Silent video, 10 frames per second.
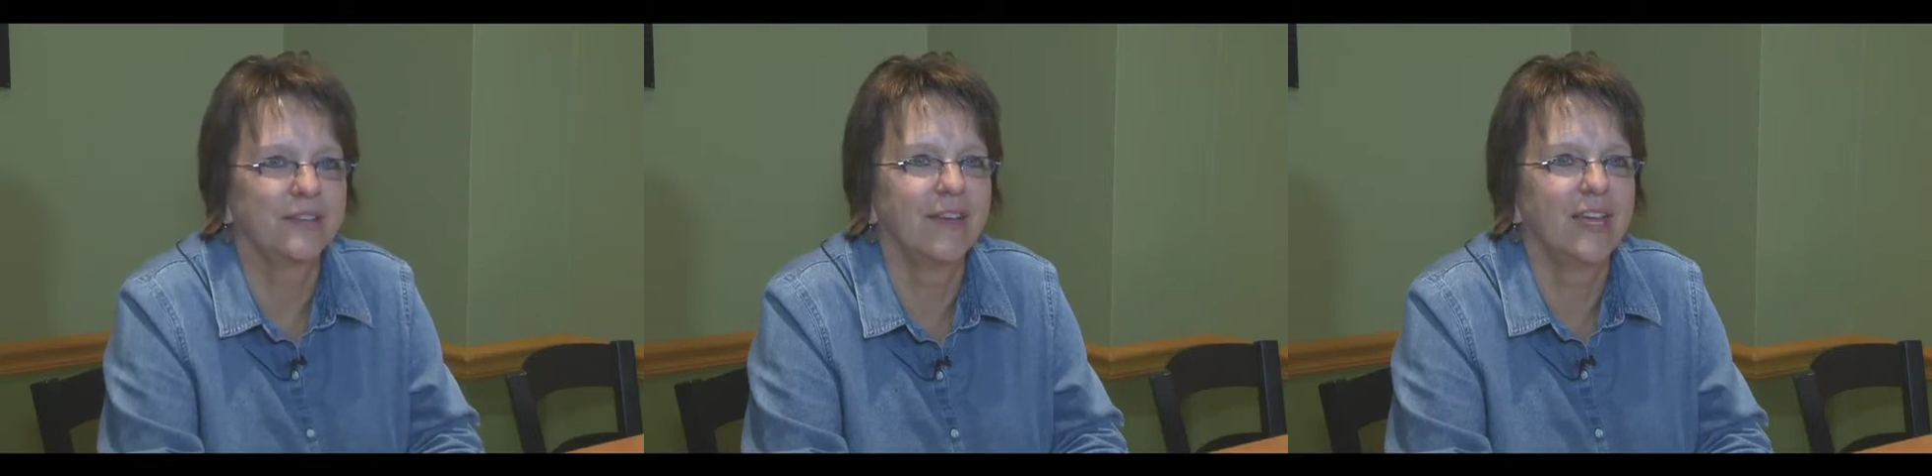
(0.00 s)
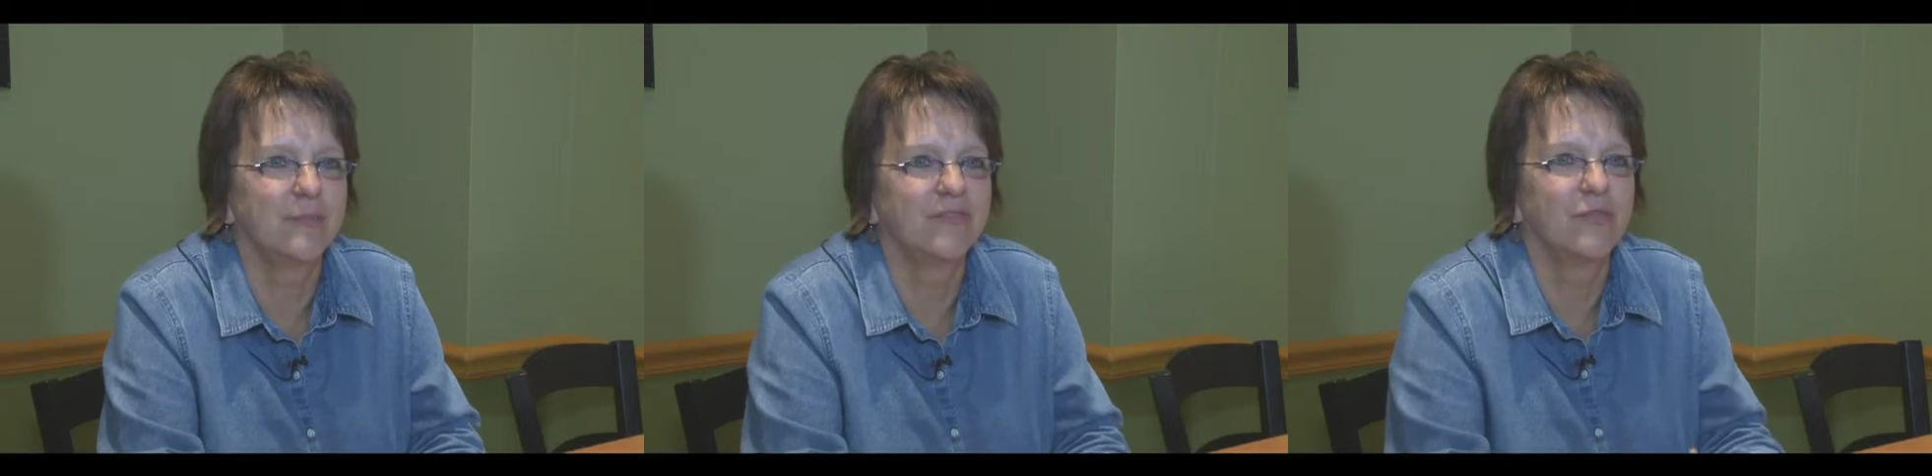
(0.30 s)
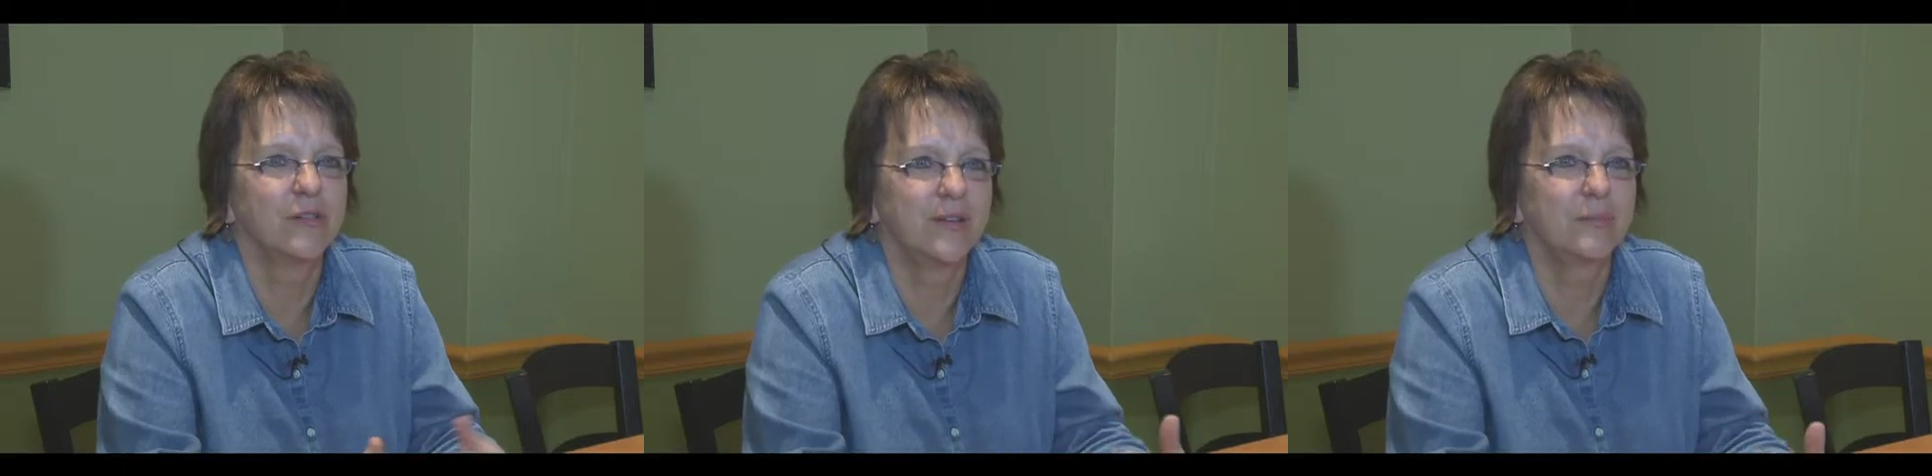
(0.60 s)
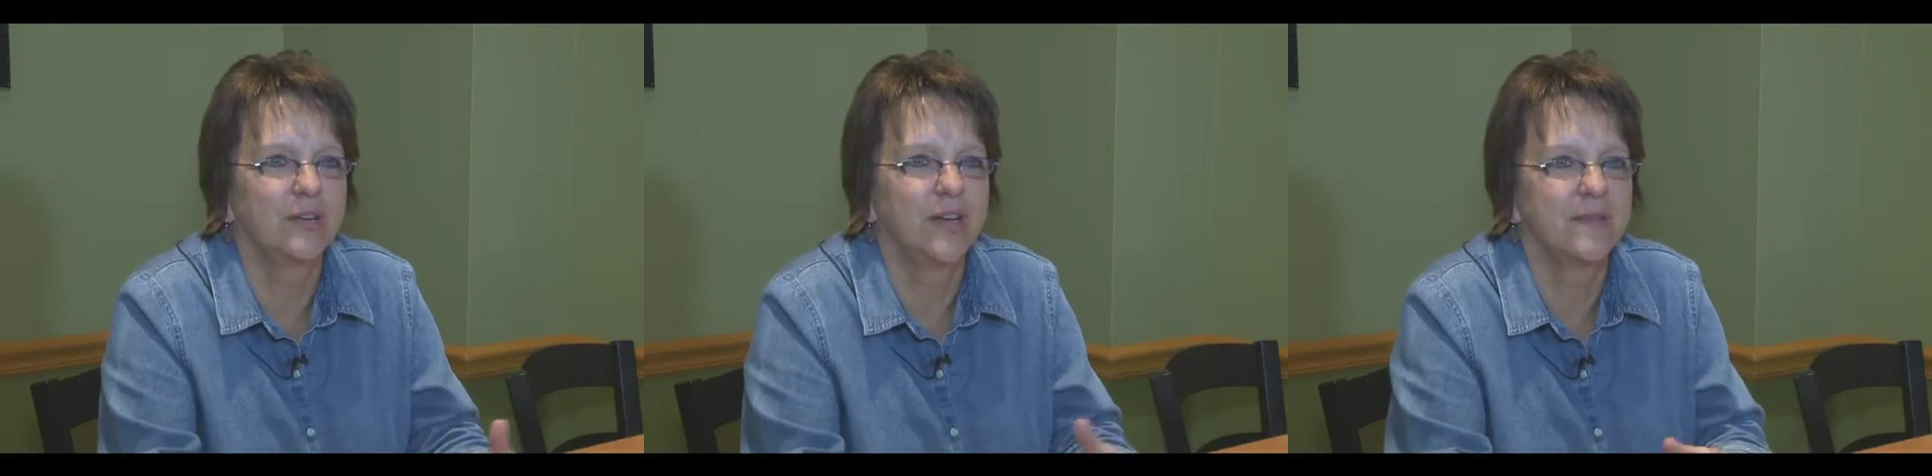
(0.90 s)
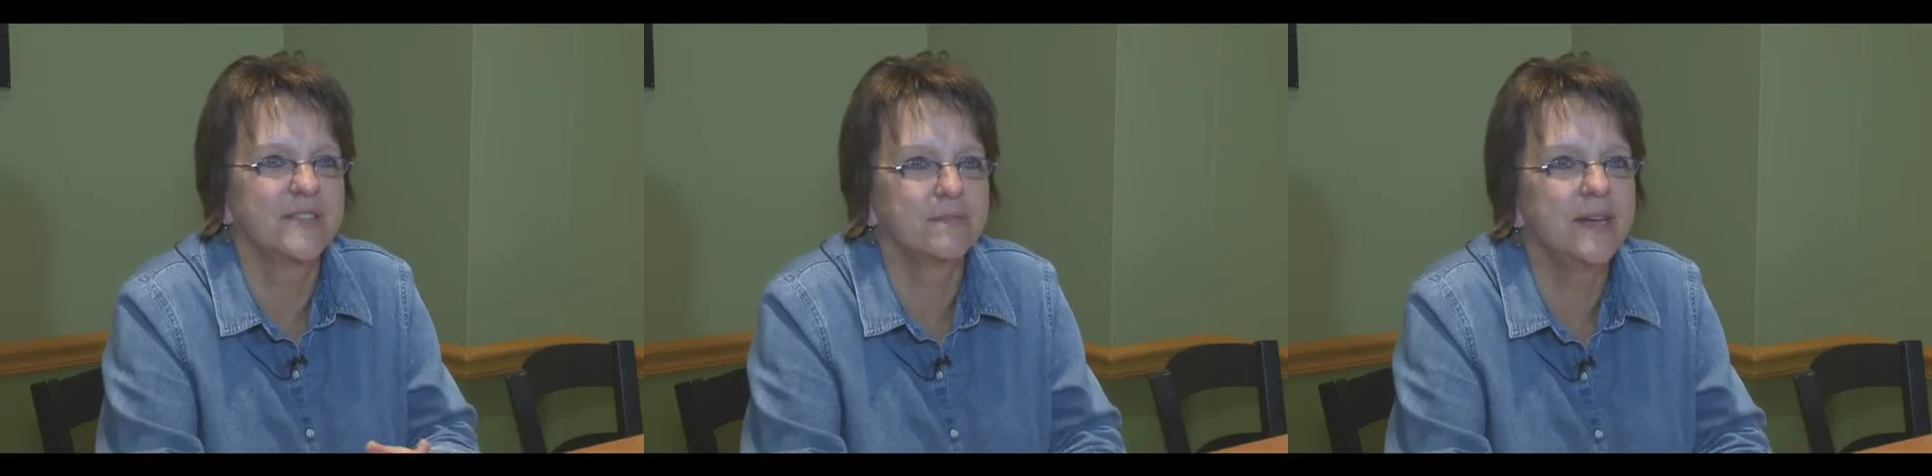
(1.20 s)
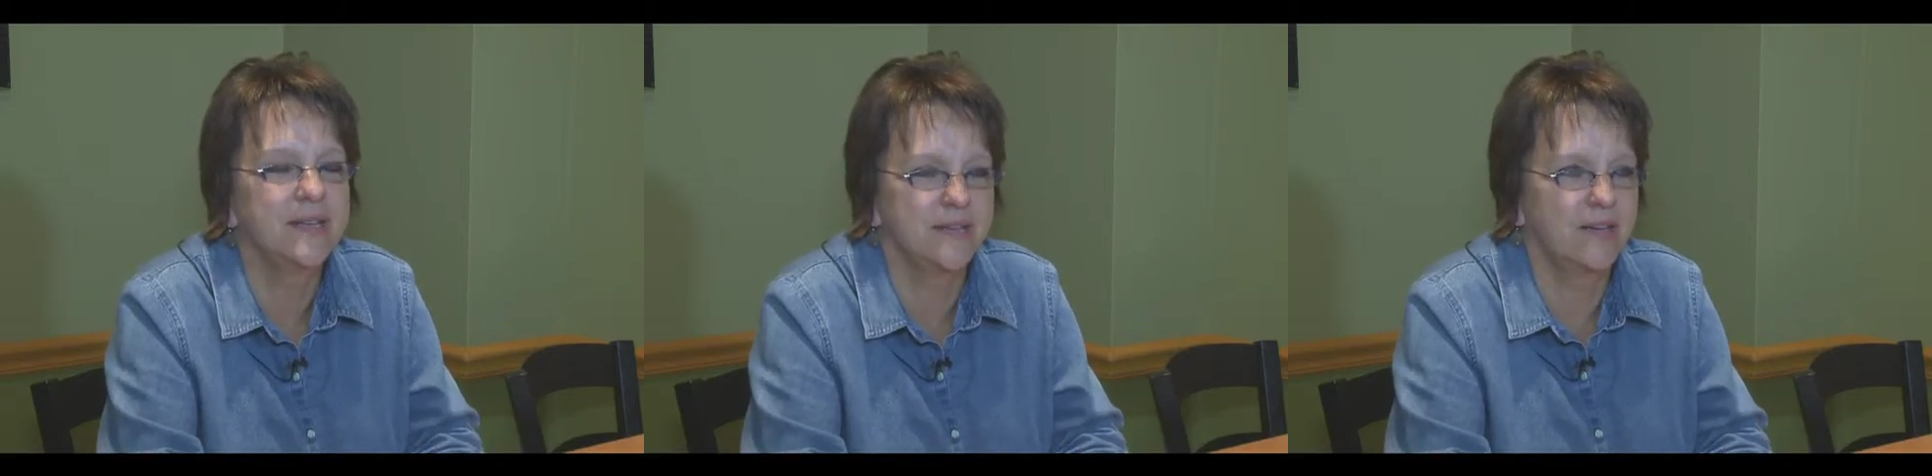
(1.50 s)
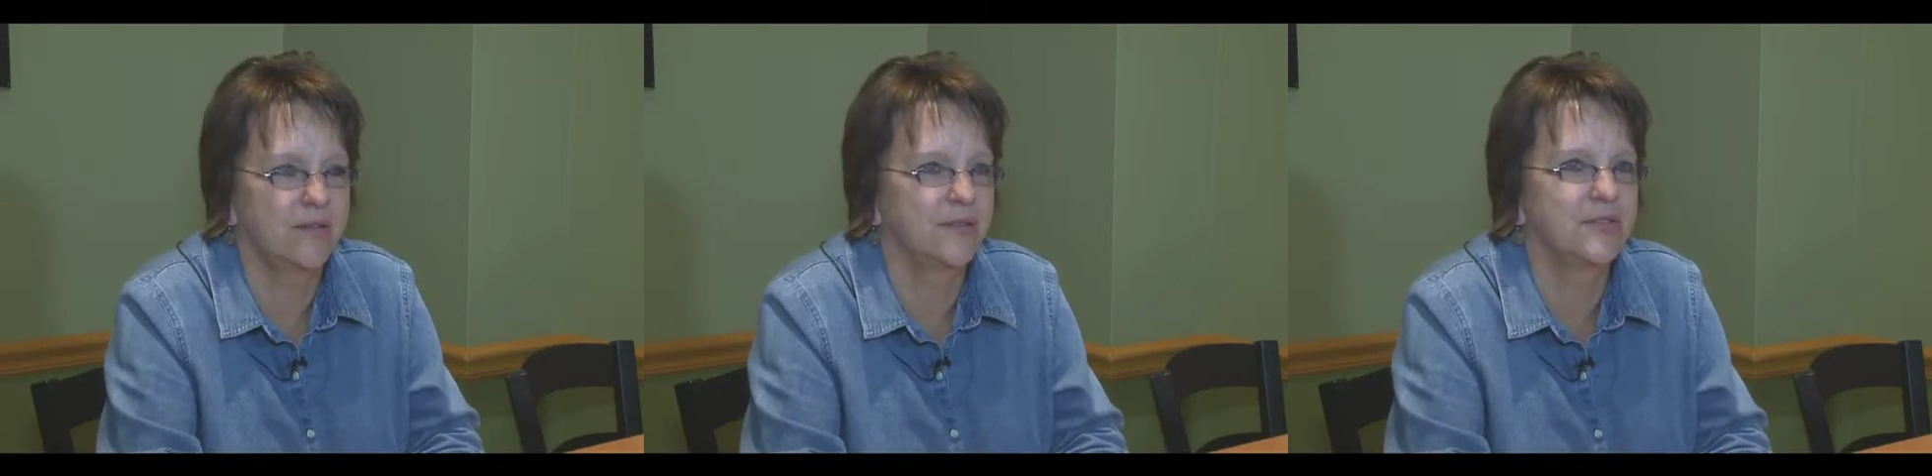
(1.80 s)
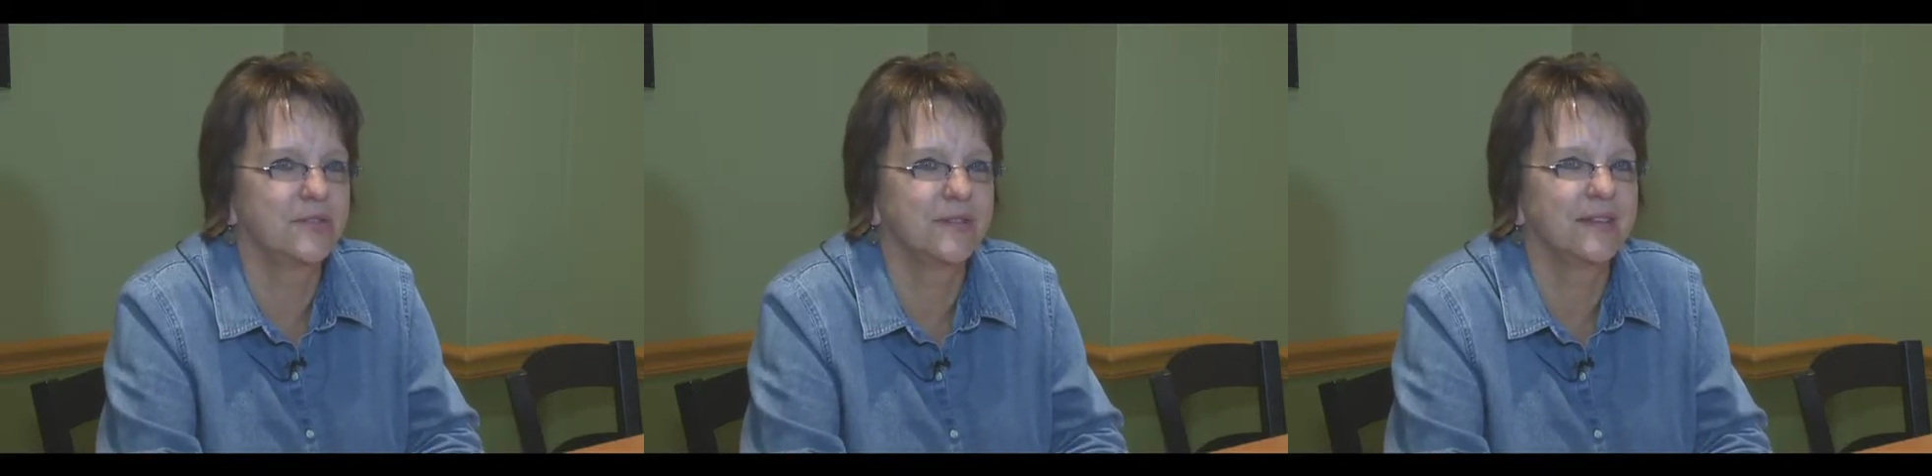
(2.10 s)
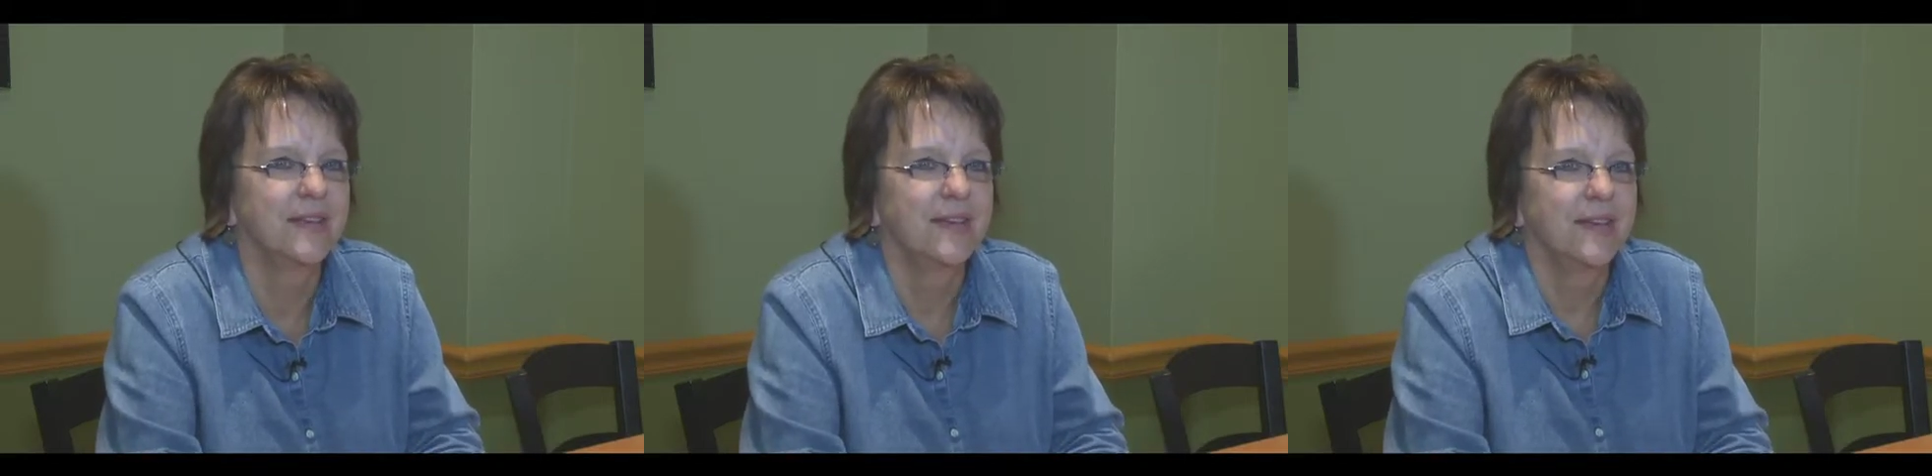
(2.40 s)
to like before we put all this money down into it.